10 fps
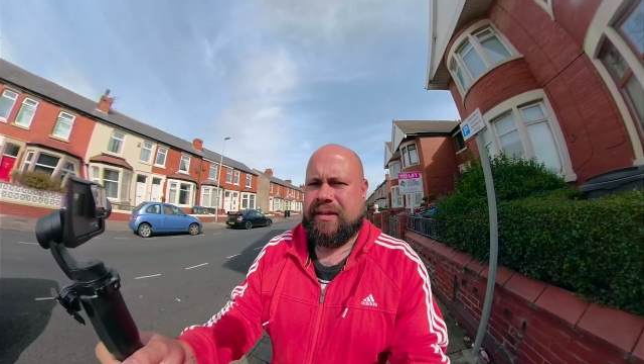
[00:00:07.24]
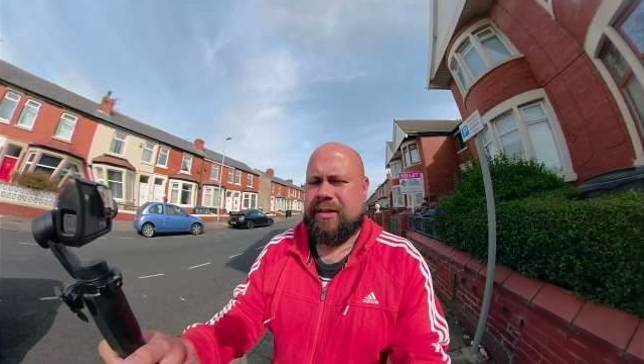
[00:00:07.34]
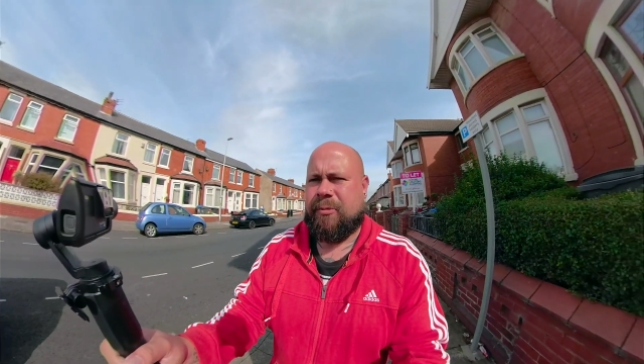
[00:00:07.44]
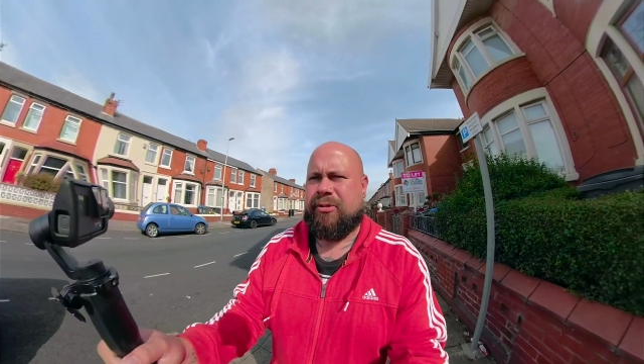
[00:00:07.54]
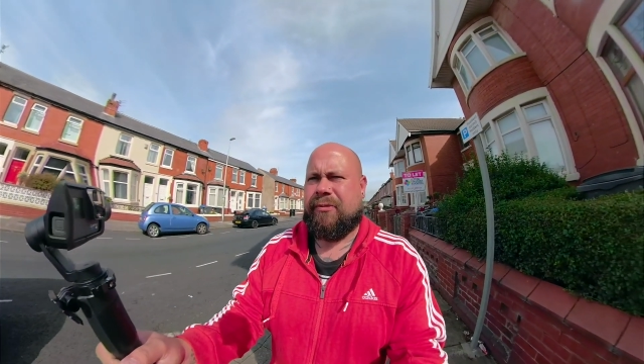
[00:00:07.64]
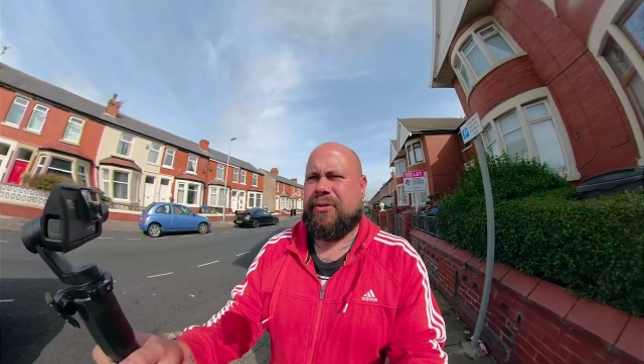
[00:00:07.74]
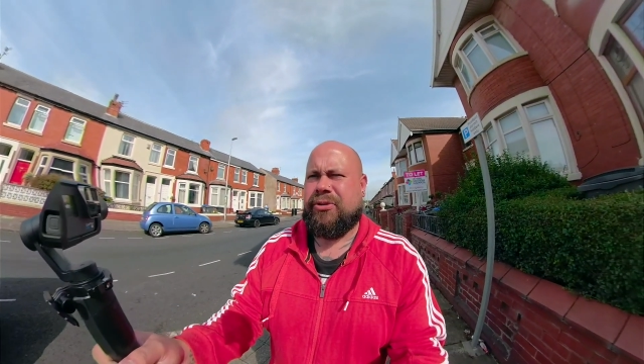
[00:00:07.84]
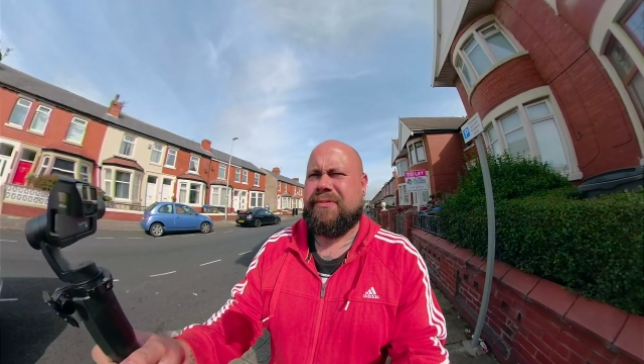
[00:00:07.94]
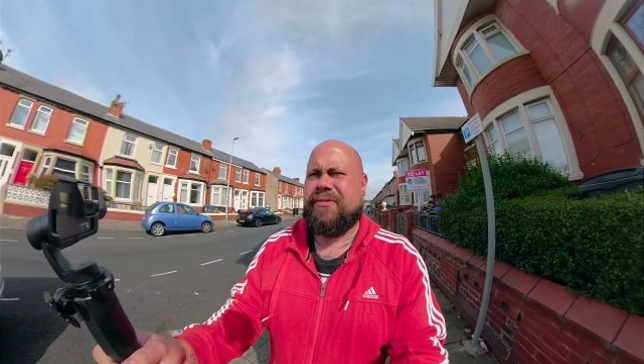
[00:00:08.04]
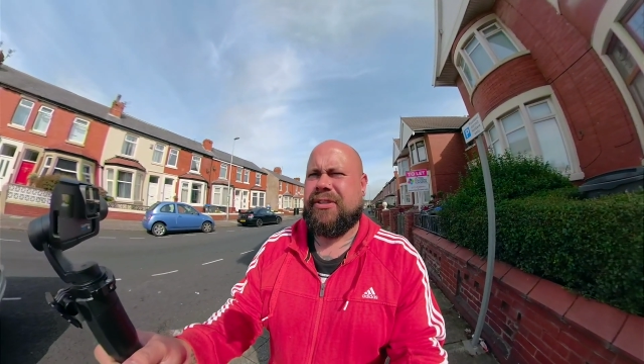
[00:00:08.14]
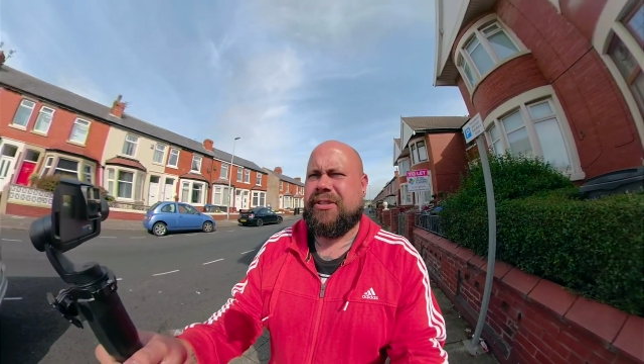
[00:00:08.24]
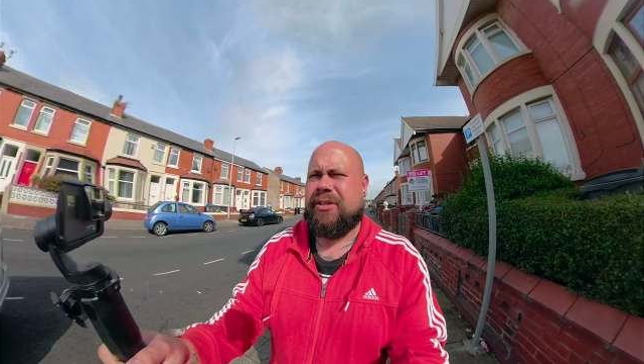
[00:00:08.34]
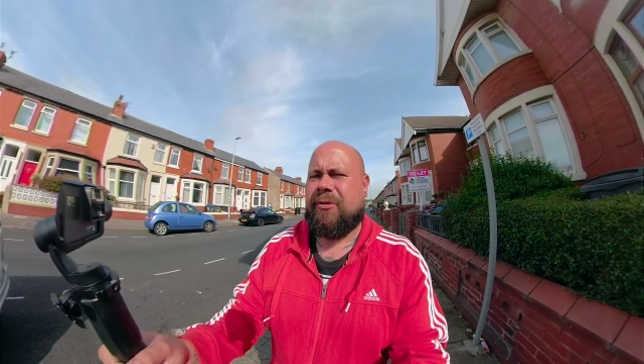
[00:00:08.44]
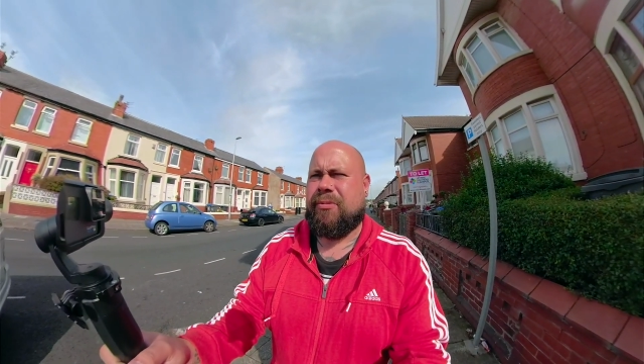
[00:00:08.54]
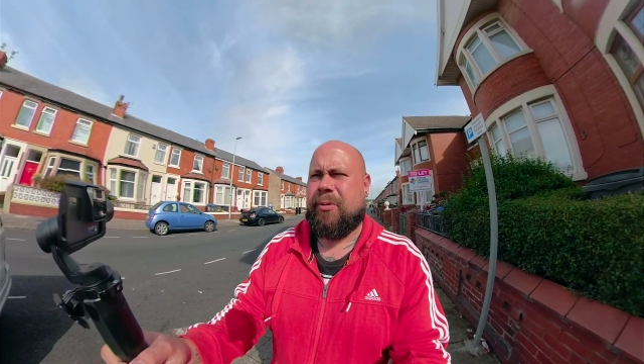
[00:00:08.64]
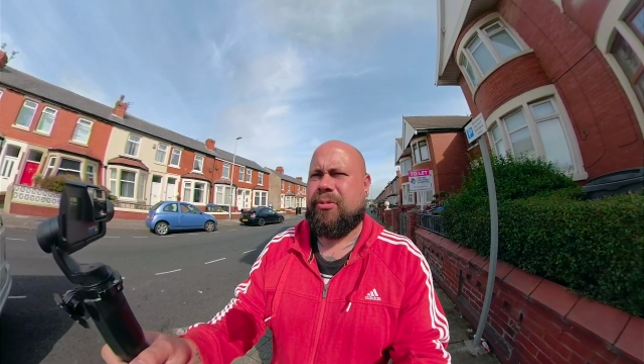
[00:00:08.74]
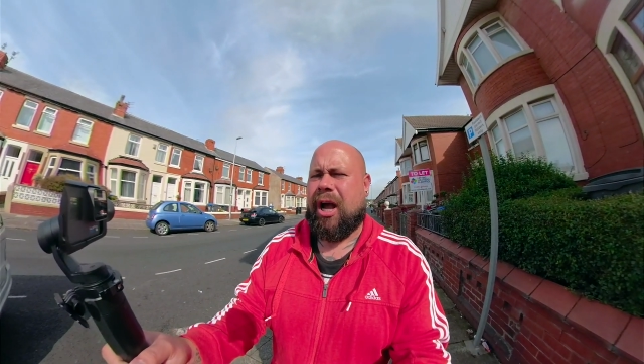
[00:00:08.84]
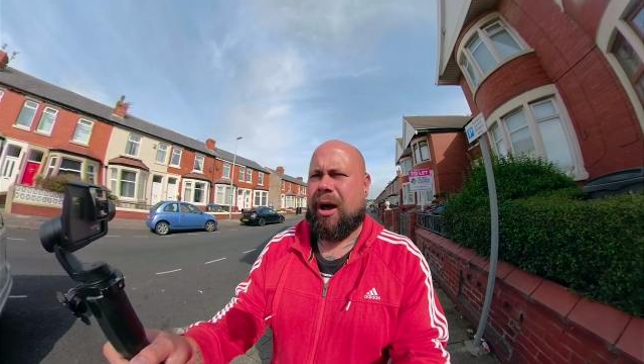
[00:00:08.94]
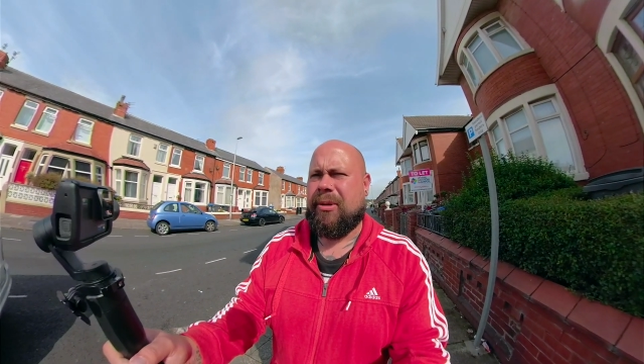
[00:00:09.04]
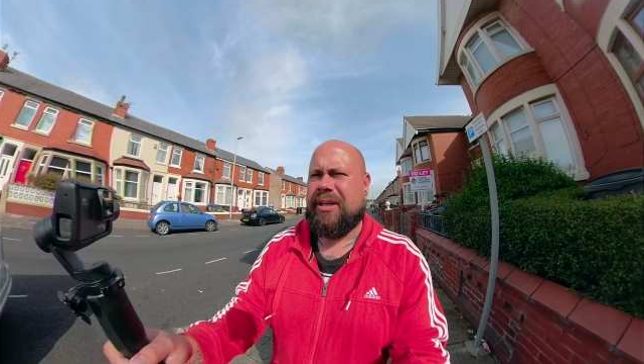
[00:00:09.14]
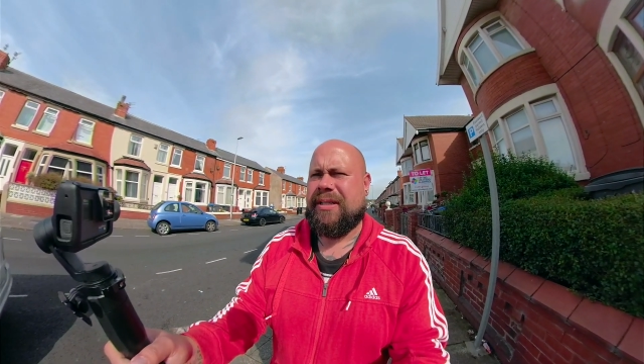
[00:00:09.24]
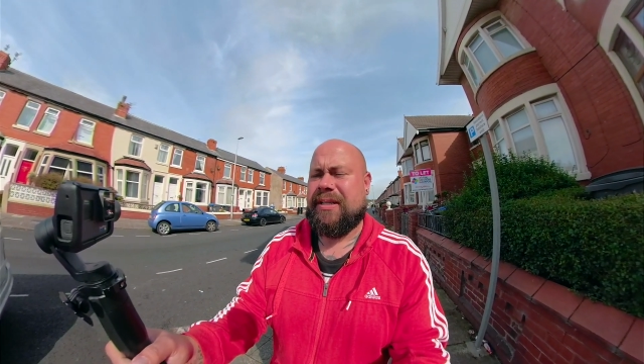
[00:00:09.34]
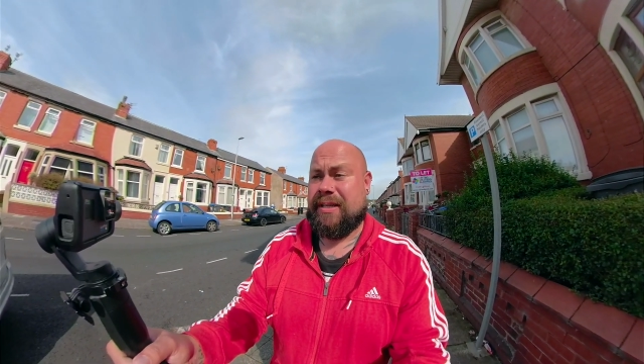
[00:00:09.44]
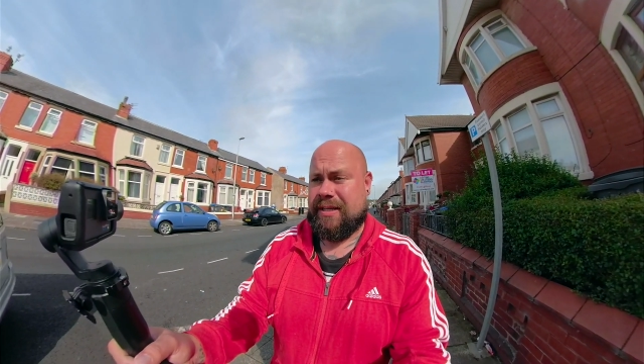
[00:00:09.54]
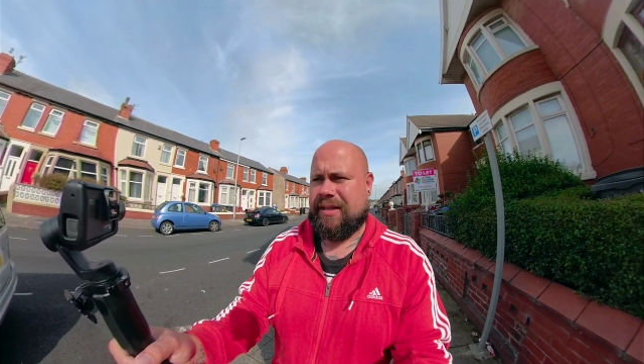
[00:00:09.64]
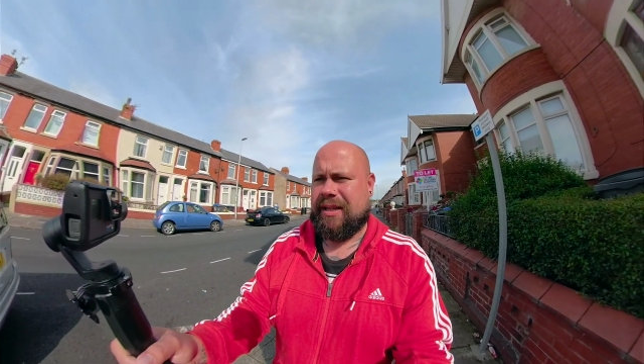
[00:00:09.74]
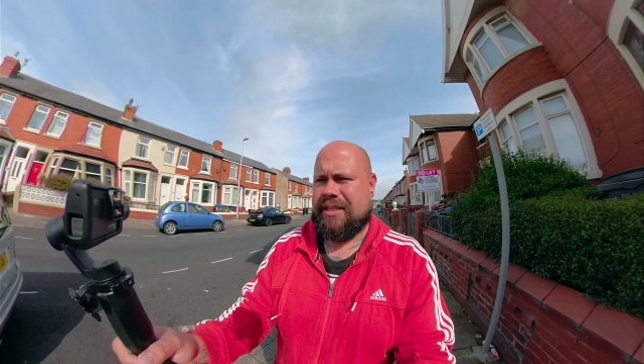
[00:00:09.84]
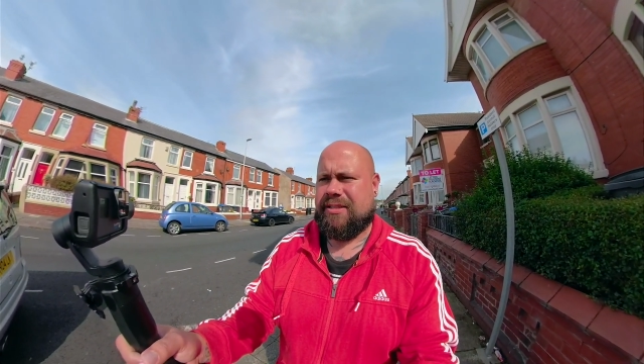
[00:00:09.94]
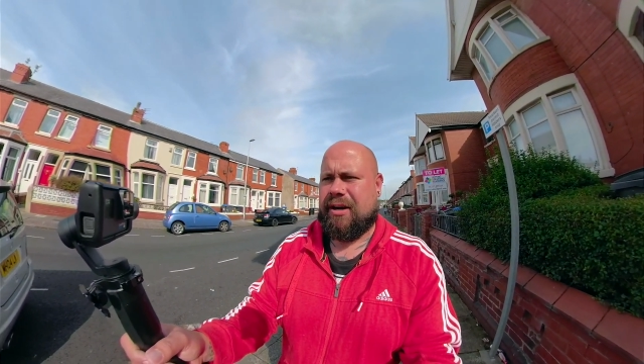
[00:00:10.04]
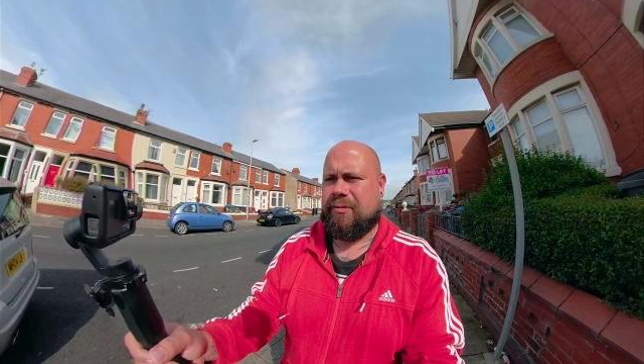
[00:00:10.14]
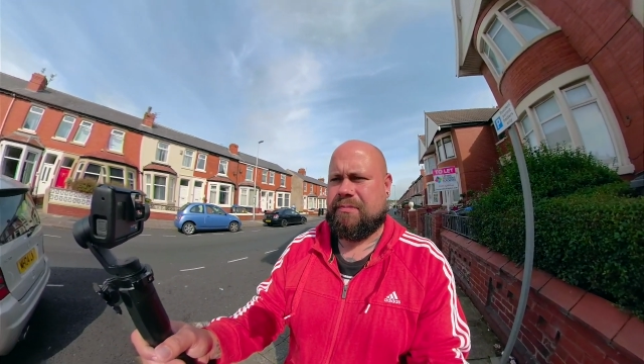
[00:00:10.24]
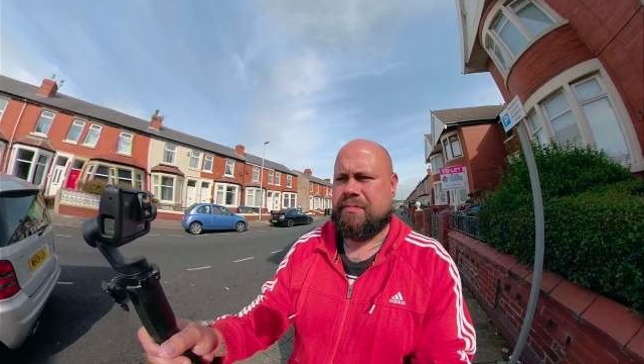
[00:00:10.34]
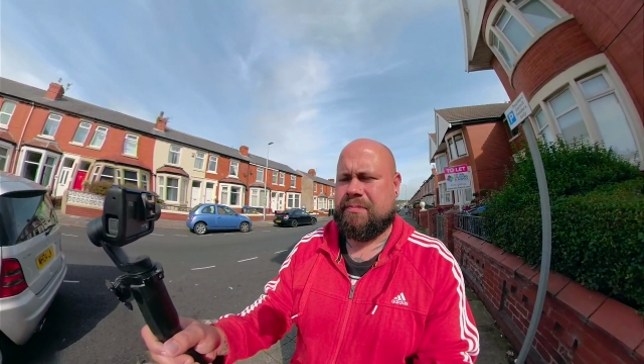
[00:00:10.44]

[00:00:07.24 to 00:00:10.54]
GoPro Fusion versus GoPro Karma. Let's go.